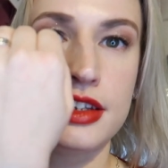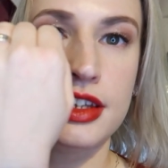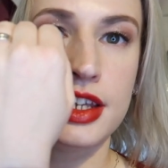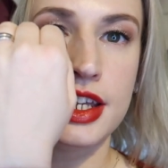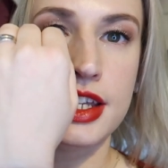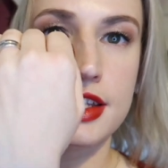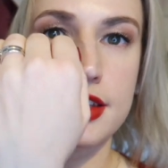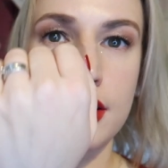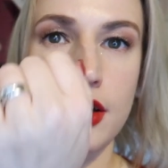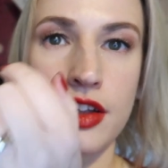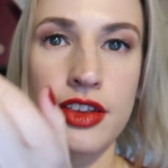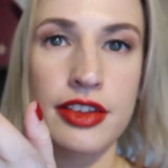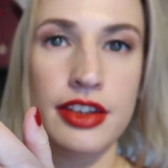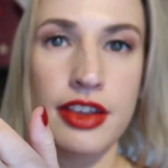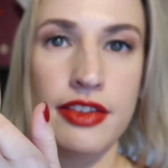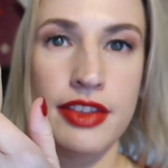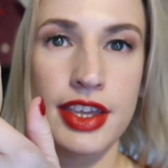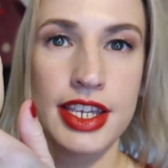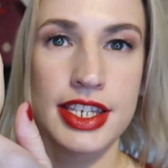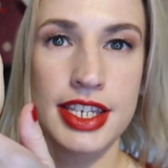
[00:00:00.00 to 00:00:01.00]
It's
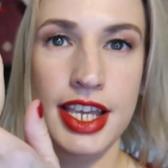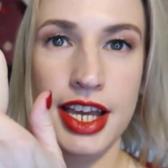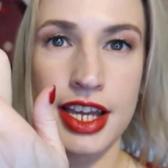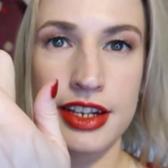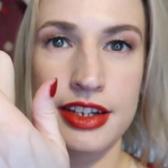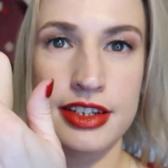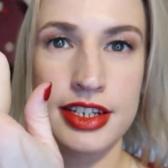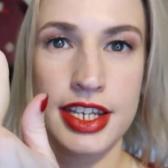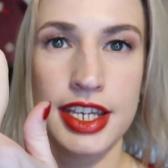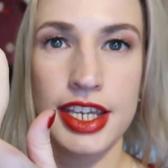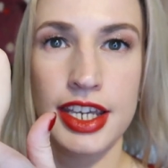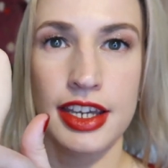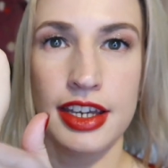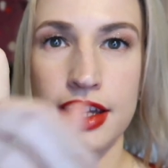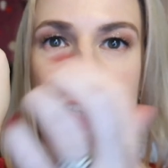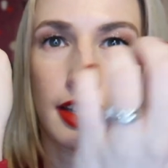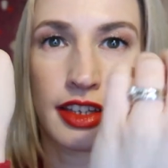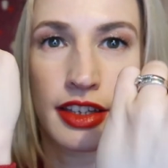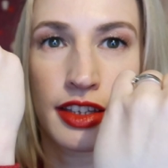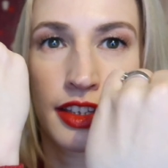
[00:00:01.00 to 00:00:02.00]
on this hand
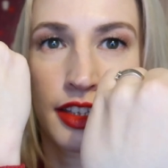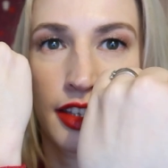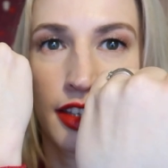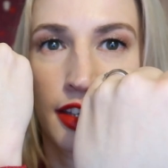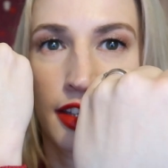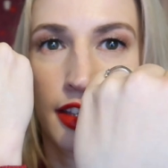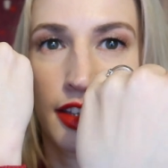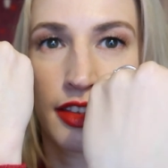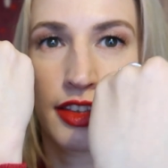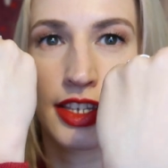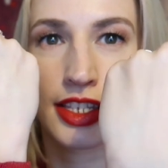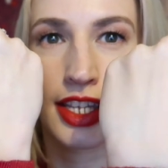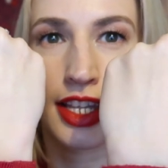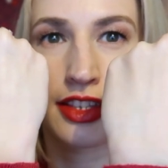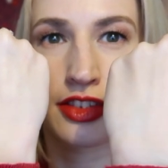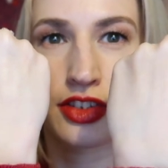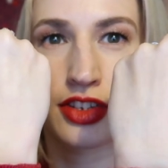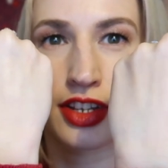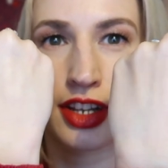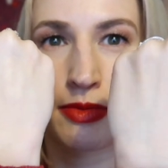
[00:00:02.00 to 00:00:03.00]
here. This
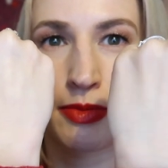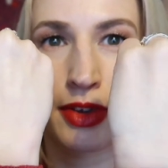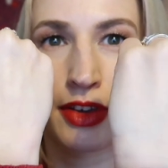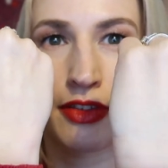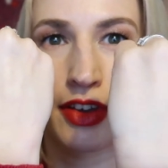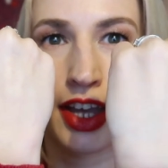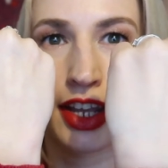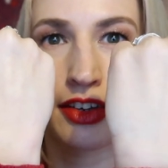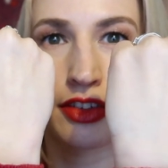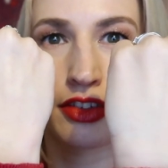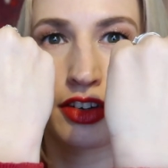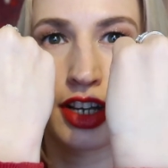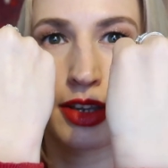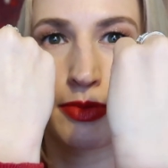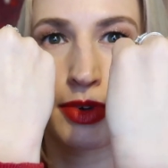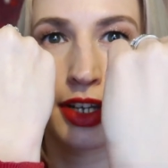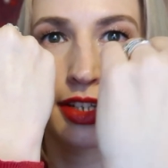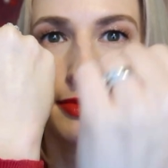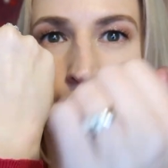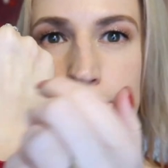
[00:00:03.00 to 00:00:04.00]
hand's just had a bit of hand cream
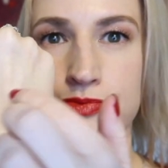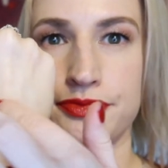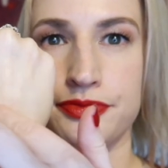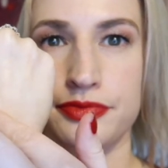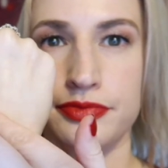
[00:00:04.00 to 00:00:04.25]
on.